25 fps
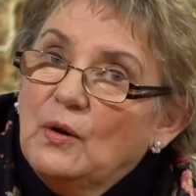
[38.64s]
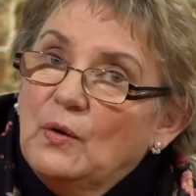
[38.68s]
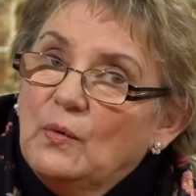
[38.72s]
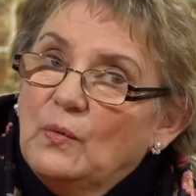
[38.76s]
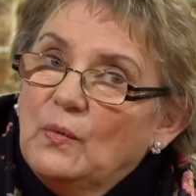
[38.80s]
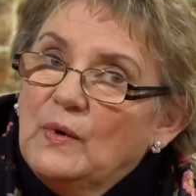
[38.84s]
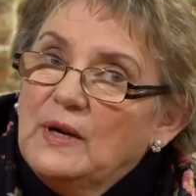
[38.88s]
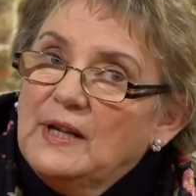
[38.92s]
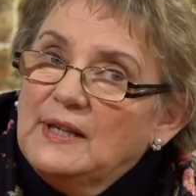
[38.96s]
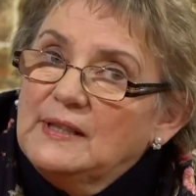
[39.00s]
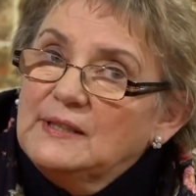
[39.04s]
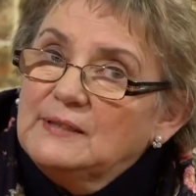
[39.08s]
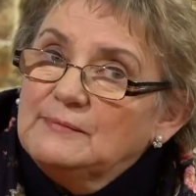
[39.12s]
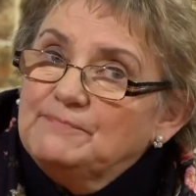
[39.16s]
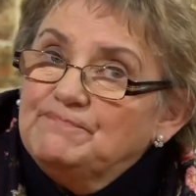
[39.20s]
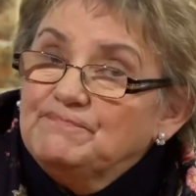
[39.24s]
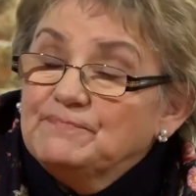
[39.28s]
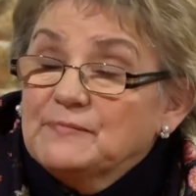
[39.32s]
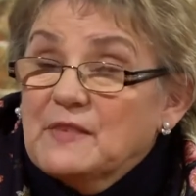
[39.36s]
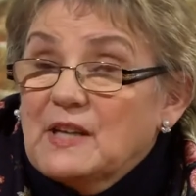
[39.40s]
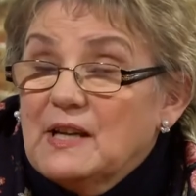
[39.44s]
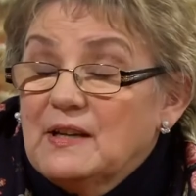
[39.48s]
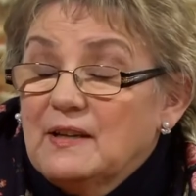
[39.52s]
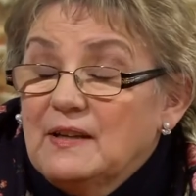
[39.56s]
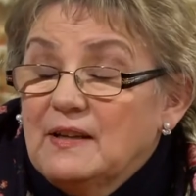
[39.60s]
Well,
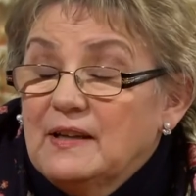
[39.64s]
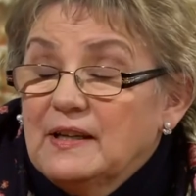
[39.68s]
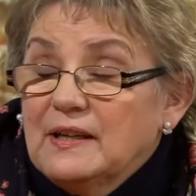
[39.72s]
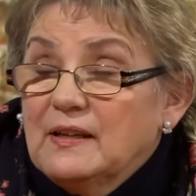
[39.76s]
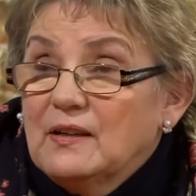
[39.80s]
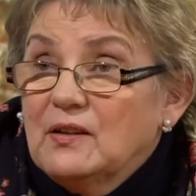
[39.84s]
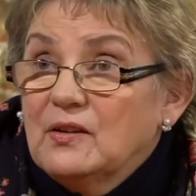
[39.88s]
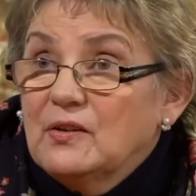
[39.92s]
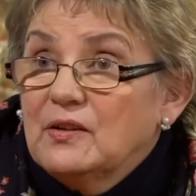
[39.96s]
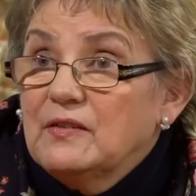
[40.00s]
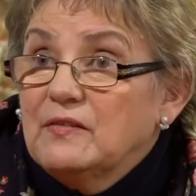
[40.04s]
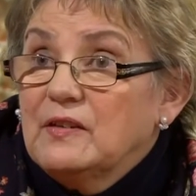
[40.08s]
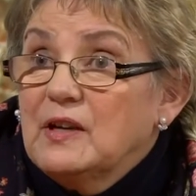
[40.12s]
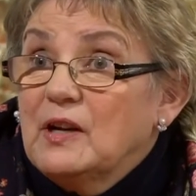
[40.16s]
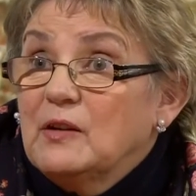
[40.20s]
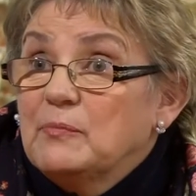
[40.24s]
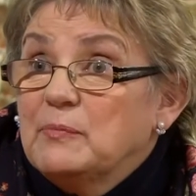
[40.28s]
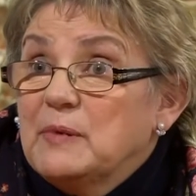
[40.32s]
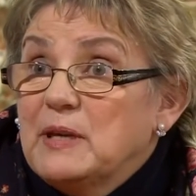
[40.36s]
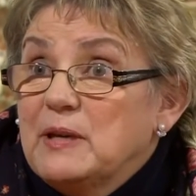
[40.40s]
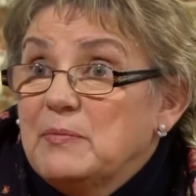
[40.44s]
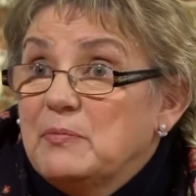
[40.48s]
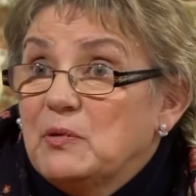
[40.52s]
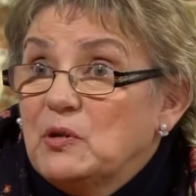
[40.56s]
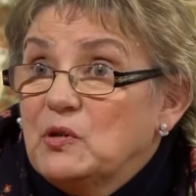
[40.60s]
like a lot of young
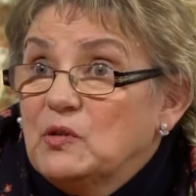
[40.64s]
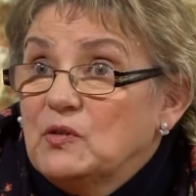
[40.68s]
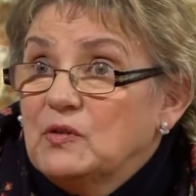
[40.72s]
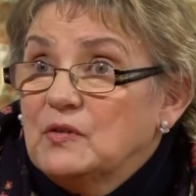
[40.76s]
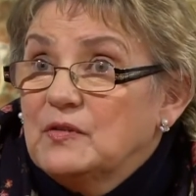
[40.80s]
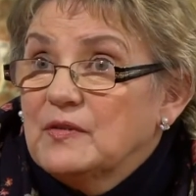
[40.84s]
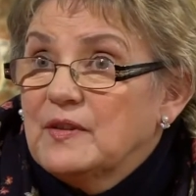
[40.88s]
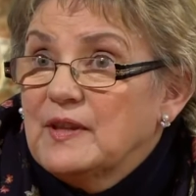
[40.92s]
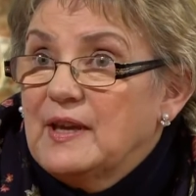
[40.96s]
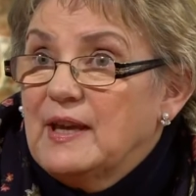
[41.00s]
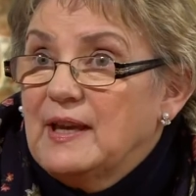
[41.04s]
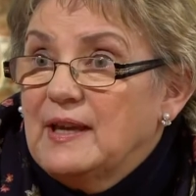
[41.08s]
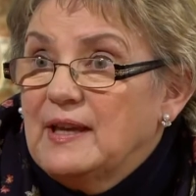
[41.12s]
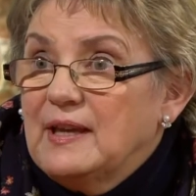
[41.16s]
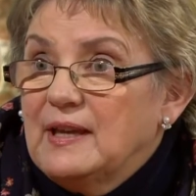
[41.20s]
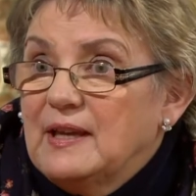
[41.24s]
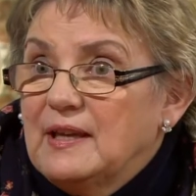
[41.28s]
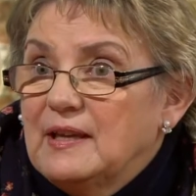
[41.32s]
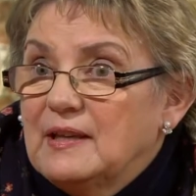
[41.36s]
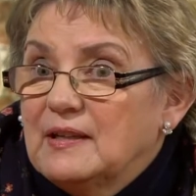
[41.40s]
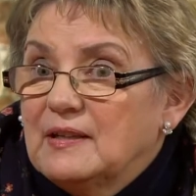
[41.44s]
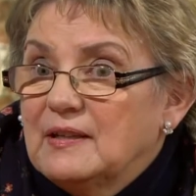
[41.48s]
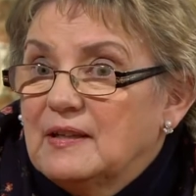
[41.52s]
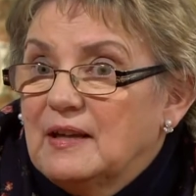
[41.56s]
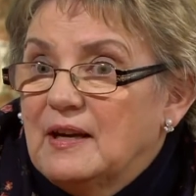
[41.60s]
people, they
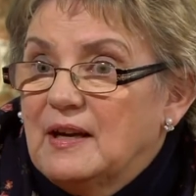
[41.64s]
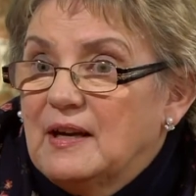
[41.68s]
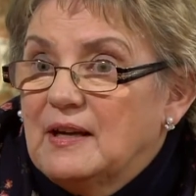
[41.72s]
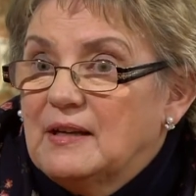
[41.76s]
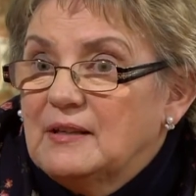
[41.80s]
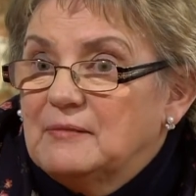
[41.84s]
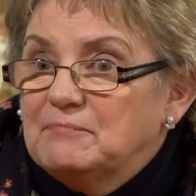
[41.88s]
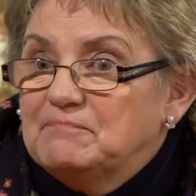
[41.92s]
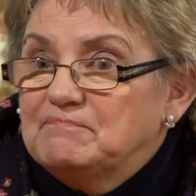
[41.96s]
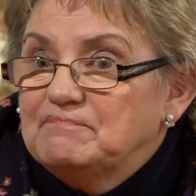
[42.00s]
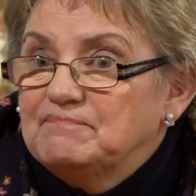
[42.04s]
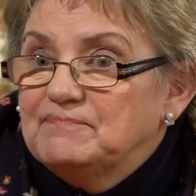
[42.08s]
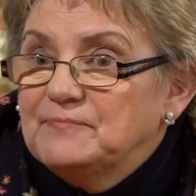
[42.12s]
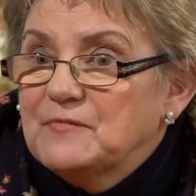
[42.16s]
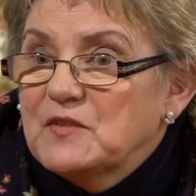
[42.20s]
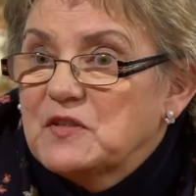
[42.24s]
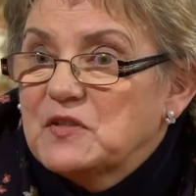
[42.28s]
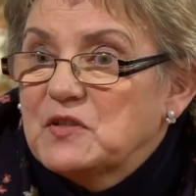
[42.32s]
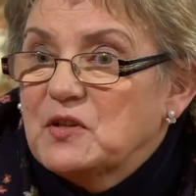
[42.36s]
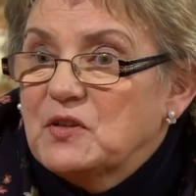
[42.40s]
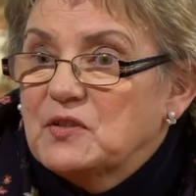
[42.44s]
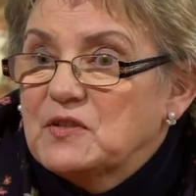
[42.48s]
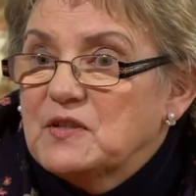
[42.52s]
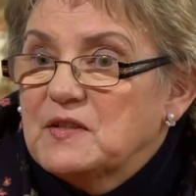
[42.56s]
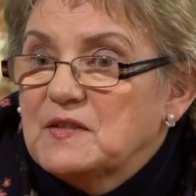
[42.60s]

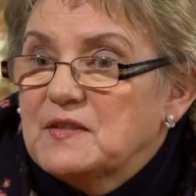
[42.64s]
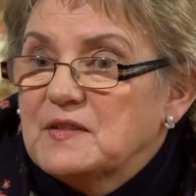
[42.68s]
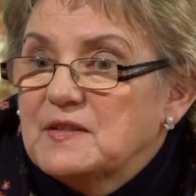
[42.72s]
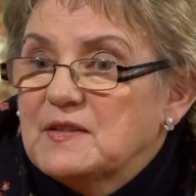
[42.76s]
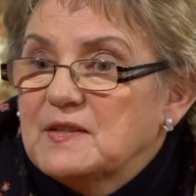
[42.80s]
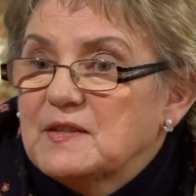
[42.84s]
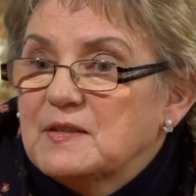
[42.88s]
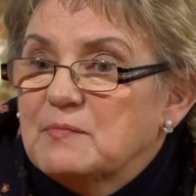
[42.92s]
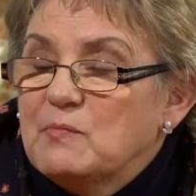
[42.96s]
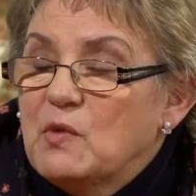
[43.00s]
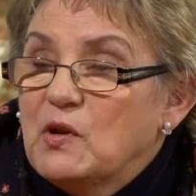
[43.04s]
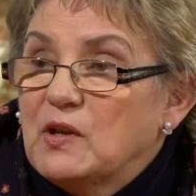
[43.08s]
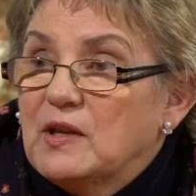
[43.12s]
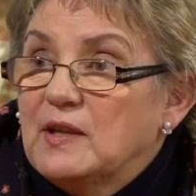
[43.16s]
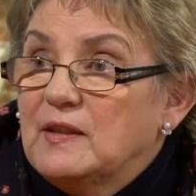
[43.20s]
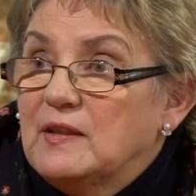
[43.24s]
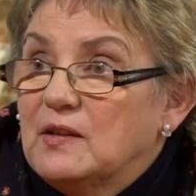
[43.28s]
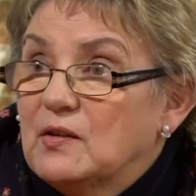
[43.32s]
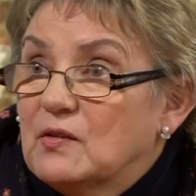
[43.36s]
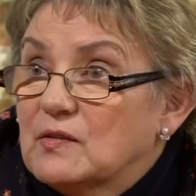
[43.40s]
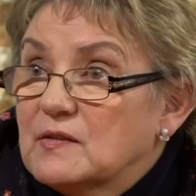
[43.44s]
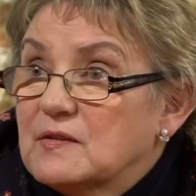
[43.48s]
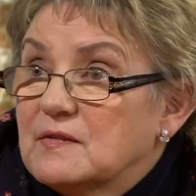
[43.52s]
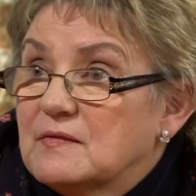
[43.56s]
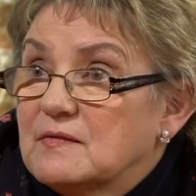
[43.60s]
started smoking the
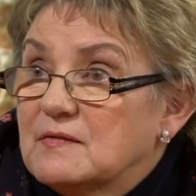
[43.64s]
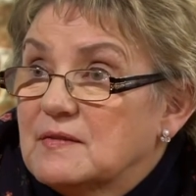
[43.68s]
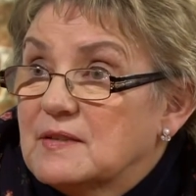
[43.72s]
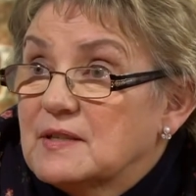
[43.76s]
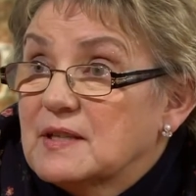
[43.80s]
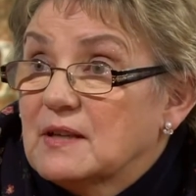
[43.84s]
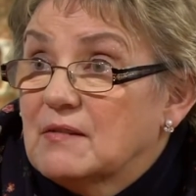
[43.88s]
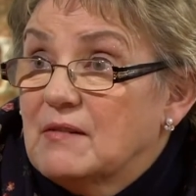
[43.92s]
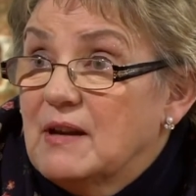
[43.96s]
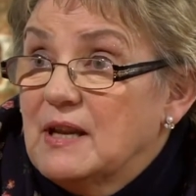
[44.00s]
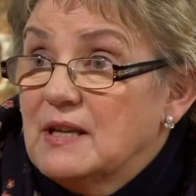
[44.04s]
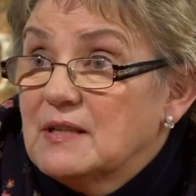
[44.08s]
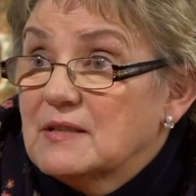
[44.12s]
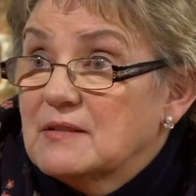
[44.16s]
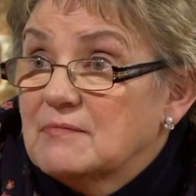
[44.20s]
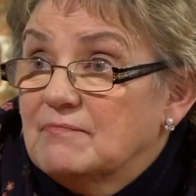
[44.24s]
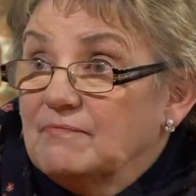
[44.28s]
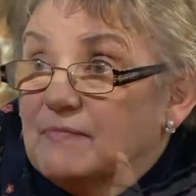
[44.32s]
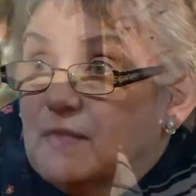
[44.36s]
odd cigarette.